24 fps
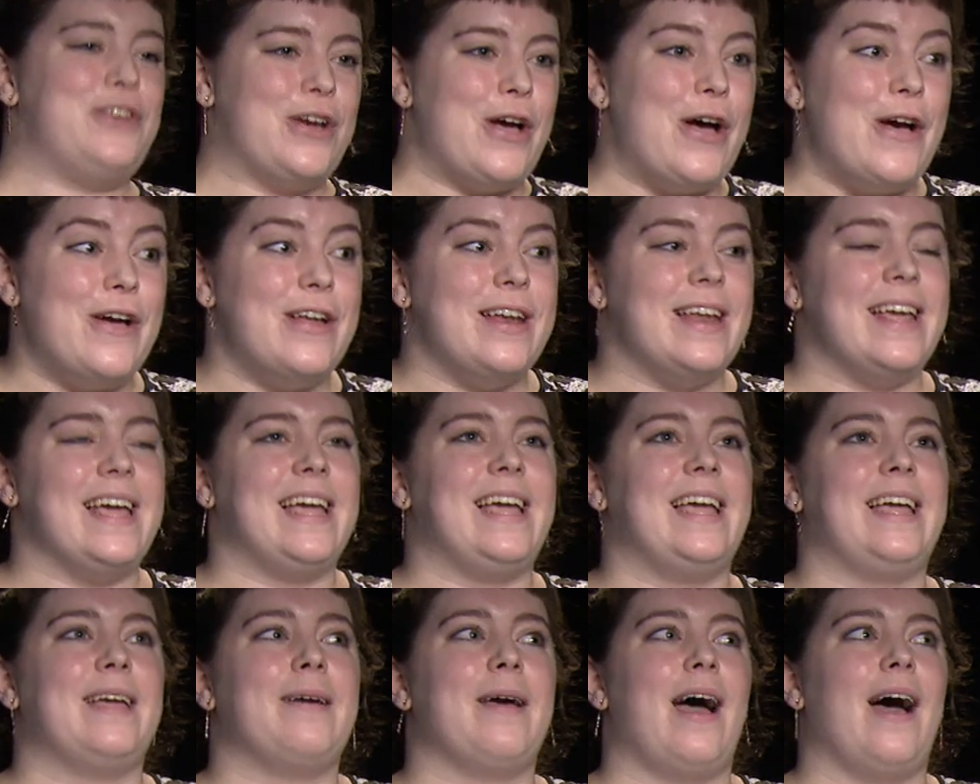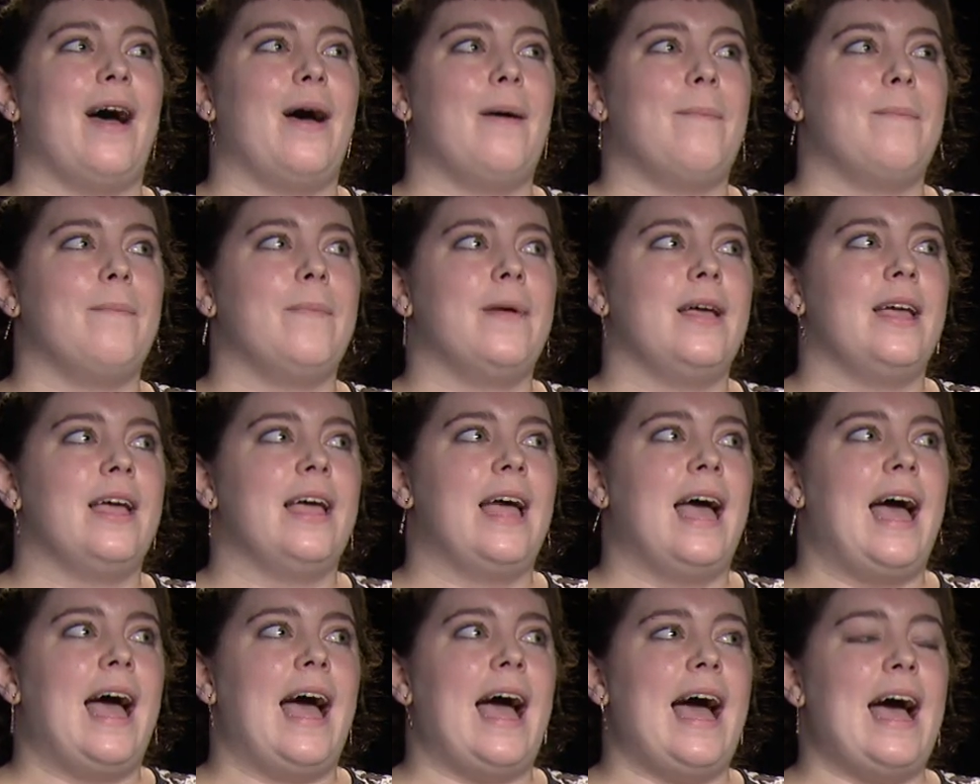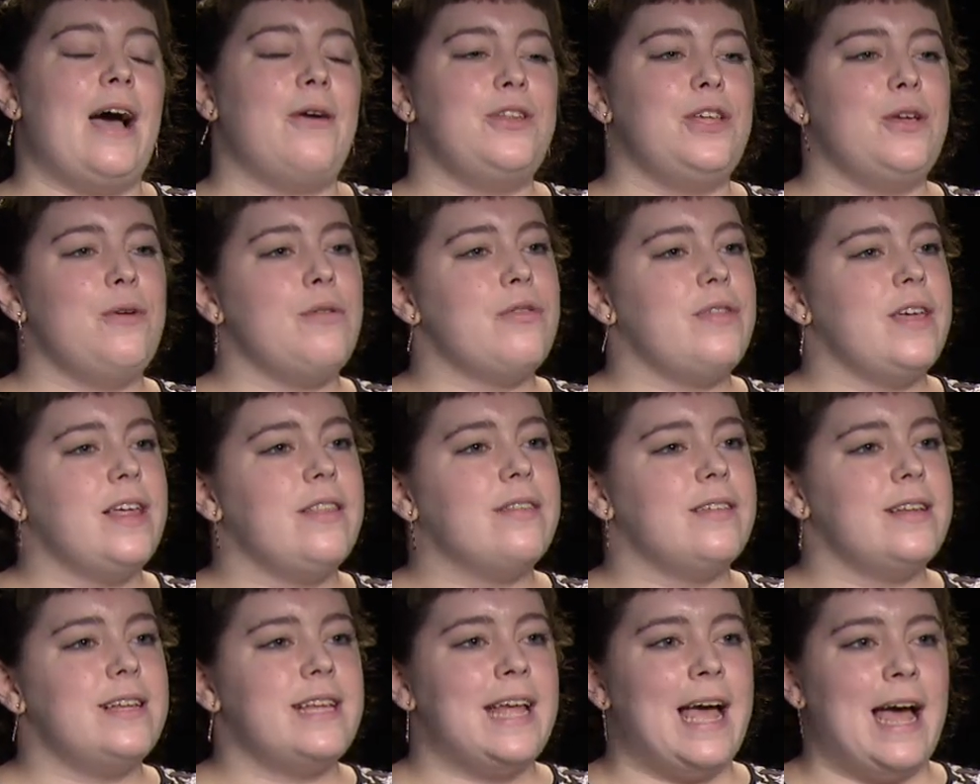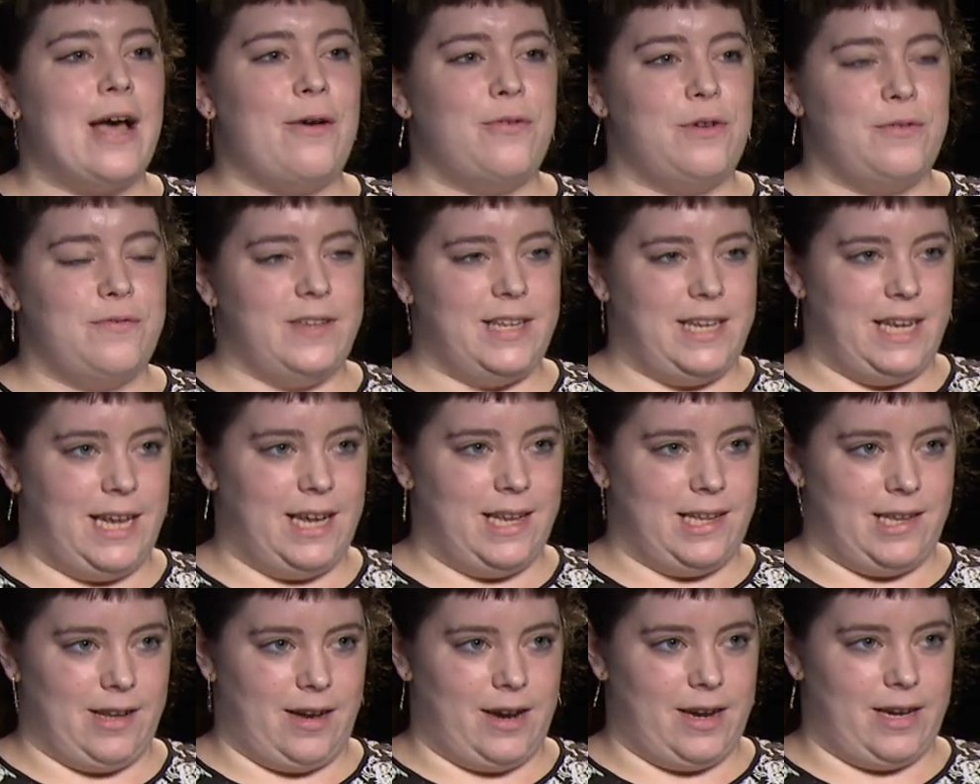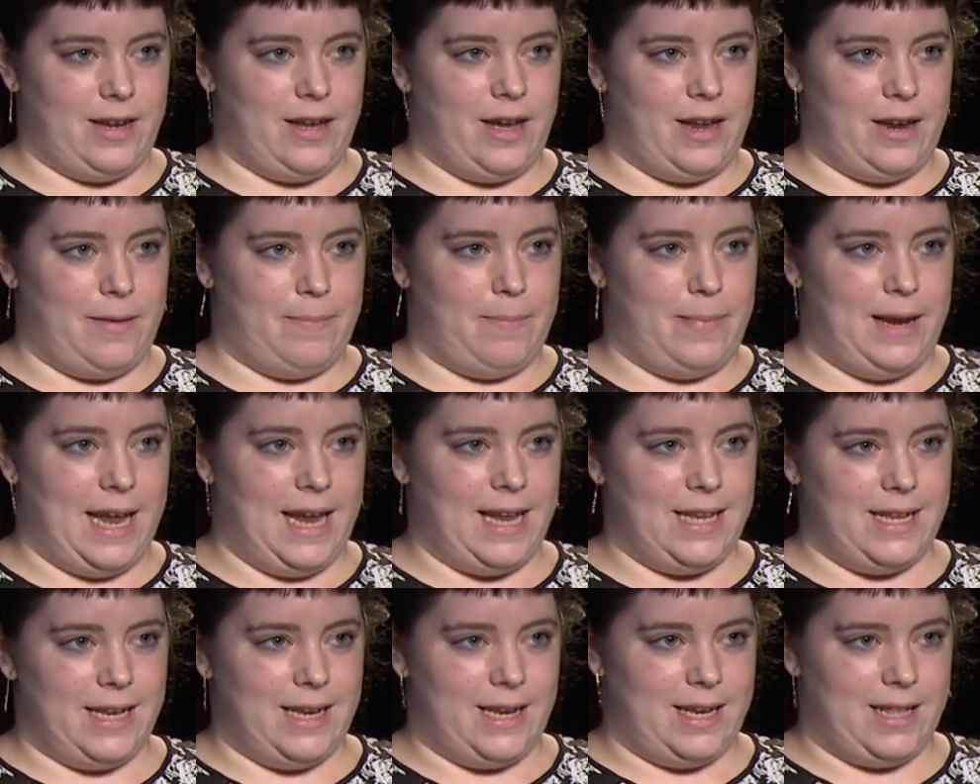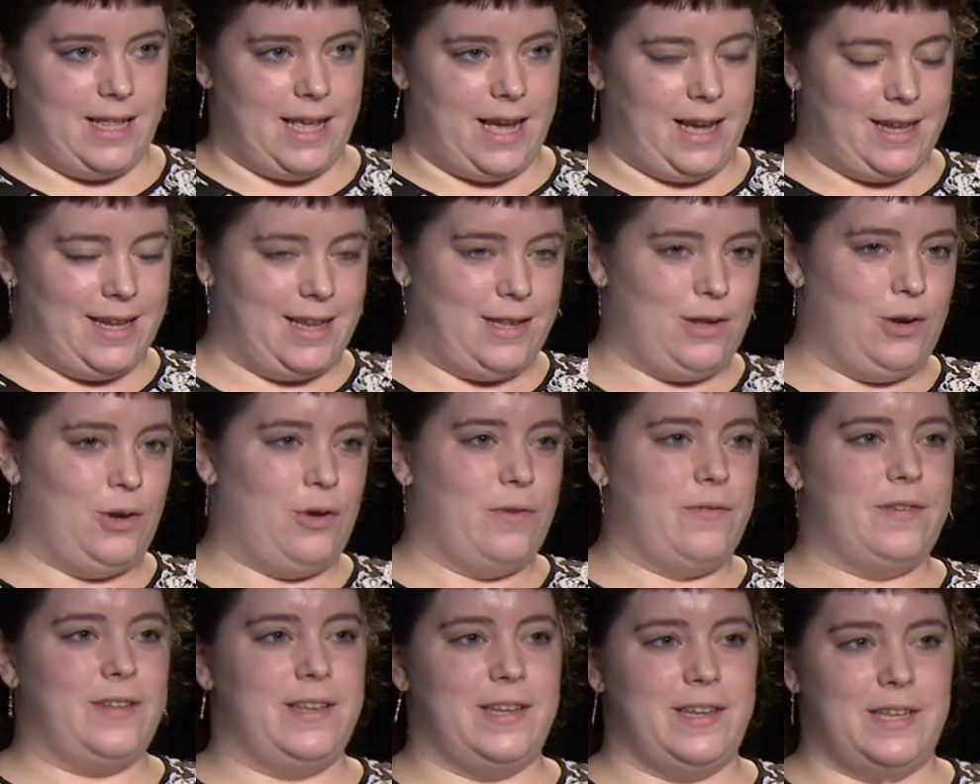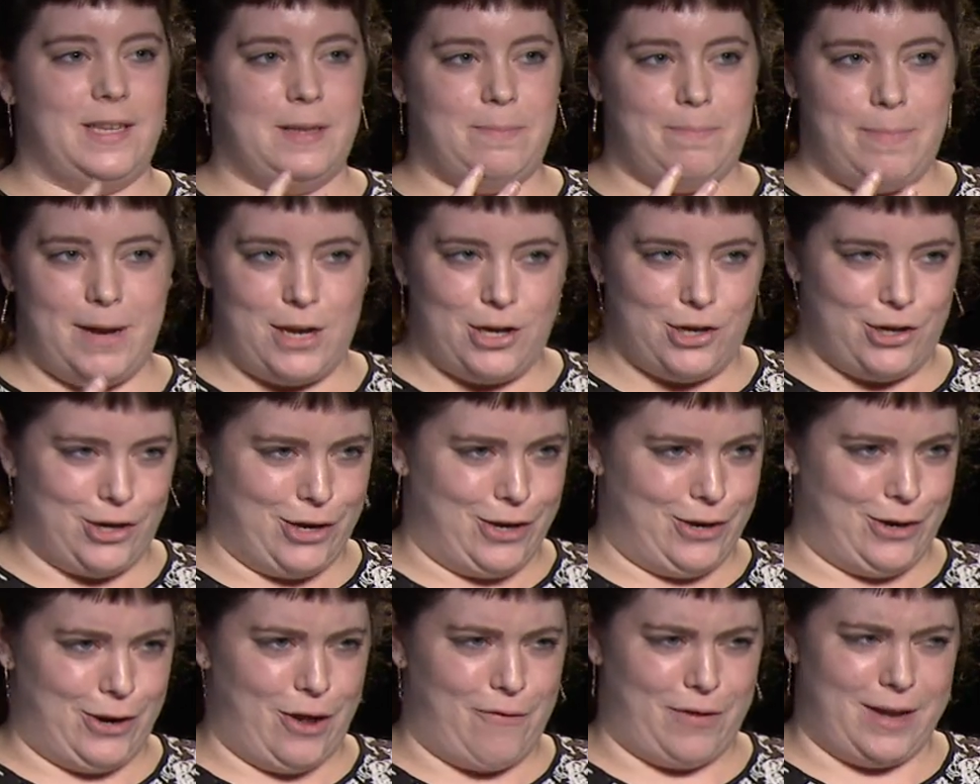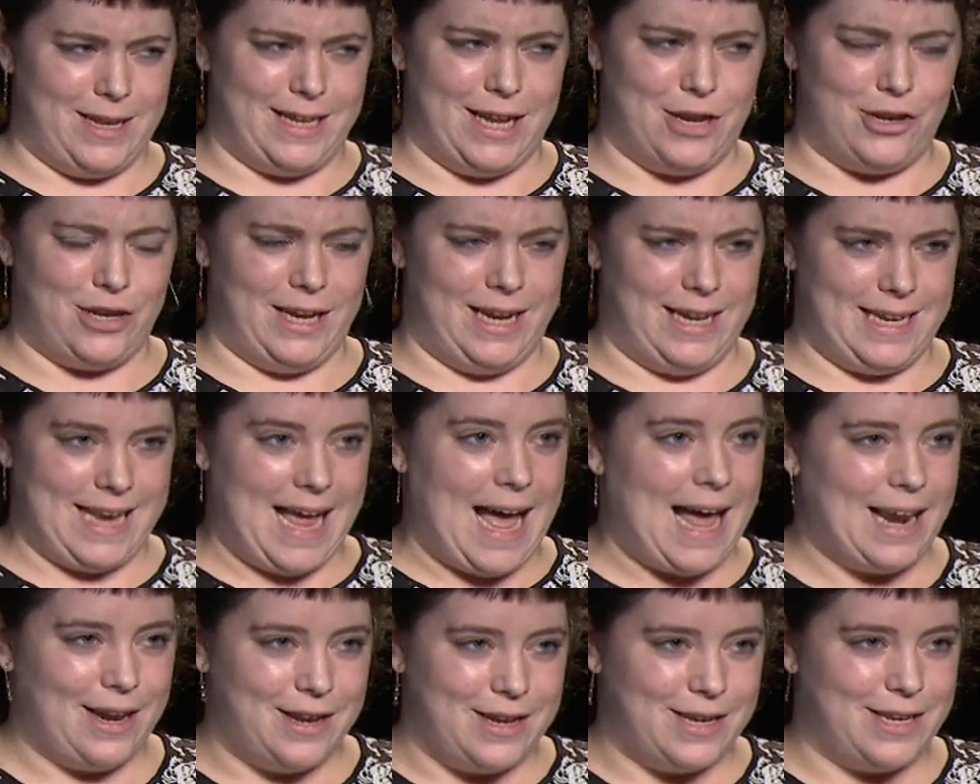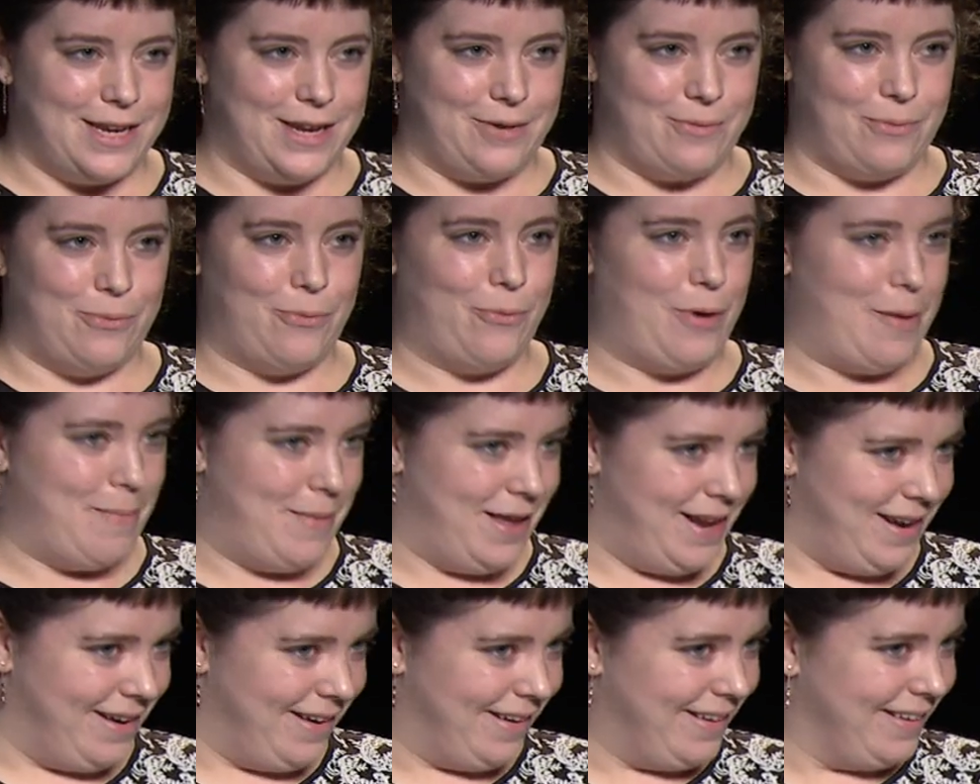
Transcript: journey. Um, how do you think the town of Seaside kind of plays into that? Because there's a lot of suspicion of essentially talented women.